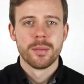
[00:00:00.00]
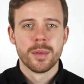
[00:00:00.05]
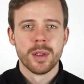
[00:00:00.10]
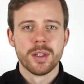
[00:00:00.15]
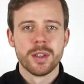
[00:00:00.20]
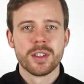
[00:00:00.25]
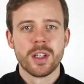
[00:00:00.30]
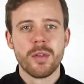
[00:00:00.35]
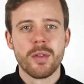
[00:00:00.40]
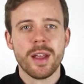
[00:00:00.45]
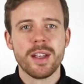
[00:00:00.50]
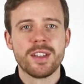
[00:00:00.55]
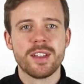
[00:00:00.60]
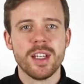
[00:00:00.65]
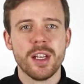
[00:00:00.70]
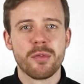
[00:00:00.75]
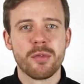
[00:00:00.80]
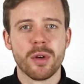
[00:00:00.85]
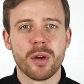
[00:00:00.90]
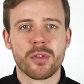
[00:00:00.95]
So they
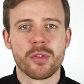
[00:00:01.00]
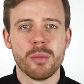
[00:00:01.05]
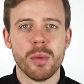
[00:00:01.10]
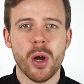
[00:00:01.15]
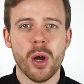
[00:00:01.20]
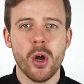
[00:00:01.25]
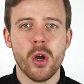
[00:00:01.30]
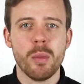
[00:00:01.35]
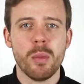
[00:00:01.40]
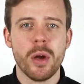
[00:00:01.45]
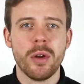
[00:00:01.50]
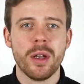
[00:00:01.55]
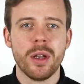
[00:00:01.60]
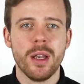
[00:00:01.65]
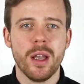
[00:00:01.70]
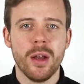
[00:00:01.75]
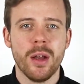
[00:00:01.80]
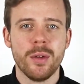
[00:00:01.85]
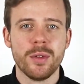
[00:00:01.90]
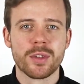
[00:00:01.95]
differ from homeowner
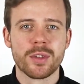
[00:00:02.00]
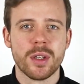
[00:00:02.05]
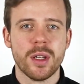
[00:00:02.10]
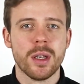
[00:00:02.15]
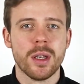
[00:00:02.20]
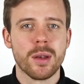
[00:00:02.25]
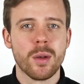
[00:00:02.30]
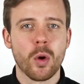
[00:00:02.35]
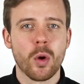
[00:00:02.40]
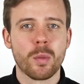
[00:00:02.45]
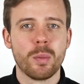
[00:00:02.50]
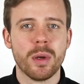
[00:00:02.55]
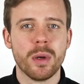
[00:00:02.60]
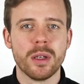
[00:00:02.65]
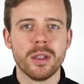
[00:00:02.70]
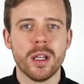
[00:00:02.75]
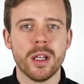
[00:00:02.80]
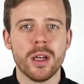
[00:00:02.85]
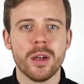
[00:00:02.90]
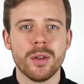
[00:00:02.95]
loans, logbook
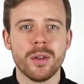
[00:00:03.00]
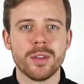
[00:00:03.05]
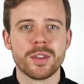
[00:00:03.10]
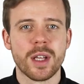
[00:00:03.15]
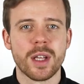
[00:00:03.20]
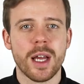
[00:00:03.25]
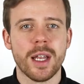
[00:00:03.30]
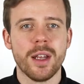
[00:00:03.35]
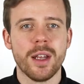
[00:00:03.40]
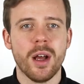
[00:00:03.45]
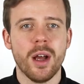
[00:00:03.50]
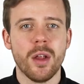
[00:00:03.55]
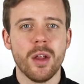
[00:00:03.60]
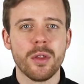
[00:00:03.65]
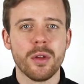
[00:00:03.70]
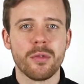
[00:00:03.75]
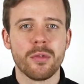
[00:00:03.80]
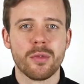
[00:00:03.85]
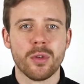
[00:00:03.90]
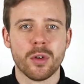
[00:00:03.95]
loans and
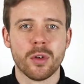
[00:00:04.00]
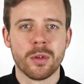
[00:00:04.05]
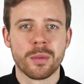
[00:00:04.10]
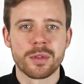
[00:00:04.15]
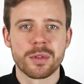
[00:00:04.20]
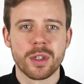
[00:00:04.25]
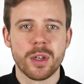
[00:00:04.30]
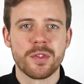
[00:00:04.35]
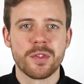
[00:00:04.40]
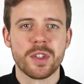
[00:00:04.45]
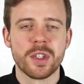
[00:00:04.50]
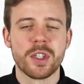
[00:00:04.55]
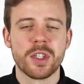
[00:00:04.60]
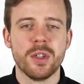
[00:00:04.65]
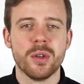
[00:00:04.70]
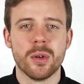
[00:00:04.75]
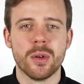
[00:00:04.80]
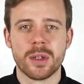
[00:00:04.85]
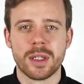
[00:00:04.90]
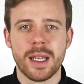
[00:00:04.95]
other forms of
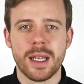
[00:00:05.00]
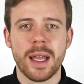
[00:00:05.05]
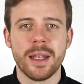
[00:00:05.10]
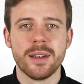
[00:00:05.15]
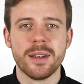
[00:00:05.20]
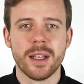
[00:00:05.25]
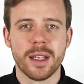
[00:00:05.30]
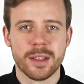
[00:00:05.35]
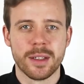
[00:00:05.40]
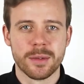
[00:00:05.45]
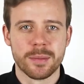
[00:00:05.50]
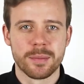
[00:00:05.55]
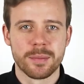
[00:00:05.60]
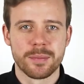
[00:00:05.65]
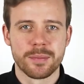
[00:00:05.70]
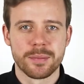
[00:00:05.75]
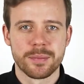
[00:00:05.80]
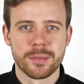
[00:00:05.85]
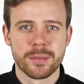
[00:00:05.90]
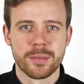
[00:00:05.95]
secured lending.
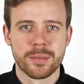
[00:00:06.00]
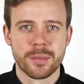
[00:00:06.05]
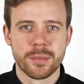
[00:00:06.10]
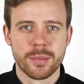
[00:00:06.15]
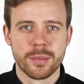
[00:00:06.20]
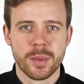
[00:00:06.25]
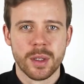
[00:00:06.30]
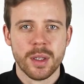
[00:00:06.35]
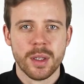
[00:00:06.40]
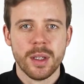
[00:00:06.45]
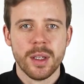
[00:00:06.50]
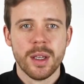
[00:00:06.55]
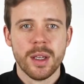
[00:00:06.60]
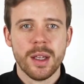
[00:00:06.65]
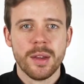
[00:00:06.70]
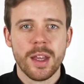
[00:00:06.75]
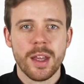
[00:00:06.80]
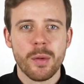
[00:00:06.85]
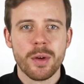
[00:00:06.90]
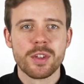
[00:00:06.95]

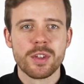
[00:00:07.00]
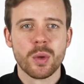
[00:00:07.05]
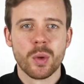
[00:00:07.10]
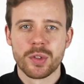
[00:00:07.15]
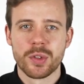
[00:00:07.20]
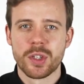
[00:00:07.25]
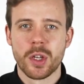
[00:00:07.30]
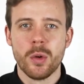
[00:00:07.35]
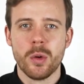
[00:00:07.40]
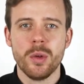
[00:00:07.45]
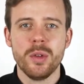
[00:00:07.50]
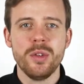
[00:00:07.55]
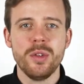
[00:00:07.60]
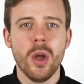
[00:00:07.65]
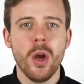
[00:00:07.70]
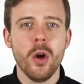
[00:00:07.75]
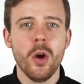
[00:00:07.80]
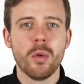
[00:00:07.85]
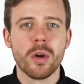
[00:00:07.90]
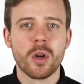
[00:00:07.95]
There is also
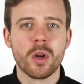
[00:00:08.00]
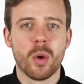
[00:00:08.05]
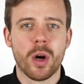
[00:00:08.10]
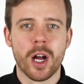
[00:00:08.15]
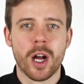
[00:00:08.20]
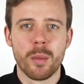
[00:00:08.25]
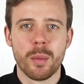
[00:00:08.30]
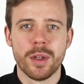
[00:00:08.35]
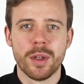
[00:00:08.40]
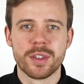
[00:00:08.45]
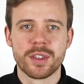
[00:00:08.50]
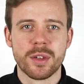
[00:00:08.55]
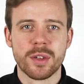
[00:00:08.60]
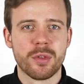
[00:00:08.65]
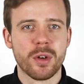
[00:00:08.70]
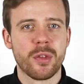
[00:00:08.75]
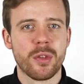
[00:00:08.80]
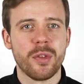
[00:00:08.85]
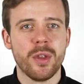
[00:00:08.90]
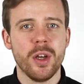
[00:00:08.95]
no requirement
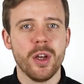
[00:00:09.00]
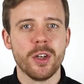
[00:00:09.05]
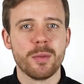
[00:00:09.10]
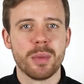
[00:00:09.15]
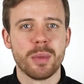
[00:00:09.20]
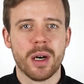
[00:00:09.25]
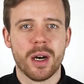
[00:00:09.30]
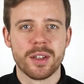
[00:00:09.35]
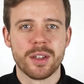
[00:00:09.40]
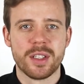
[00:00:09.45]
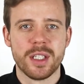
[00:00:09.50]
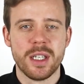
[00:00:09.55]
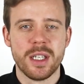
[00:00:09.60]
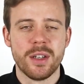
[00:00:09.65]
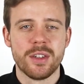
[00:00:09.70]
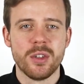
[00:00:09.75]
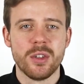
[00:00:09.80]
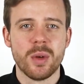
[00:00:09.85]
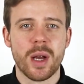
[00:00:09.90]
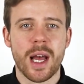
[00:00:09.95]
for a third party
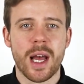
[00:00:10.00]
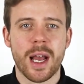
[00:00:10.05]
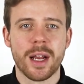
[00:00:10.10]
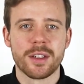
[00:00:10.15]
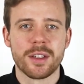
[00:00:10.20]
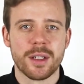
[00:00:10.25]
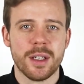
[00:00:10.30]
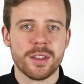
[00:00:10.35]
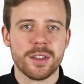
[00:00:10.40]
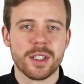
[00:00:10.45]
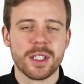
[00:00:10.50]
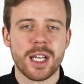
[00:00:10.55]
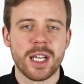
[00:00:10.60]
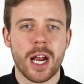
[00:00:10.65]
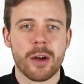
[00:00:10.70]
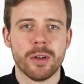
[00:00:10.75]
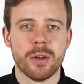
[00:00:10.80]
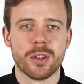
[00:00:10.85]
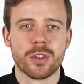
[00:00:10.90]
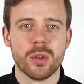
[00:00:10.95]
to act as a
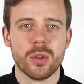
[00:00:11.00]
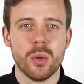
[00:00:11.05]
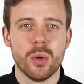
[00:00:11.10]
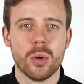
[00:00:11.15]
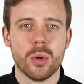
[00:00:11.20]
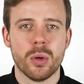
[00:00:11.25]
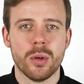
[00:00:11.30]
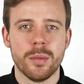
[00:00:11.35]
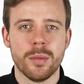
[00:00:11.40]
guarantor.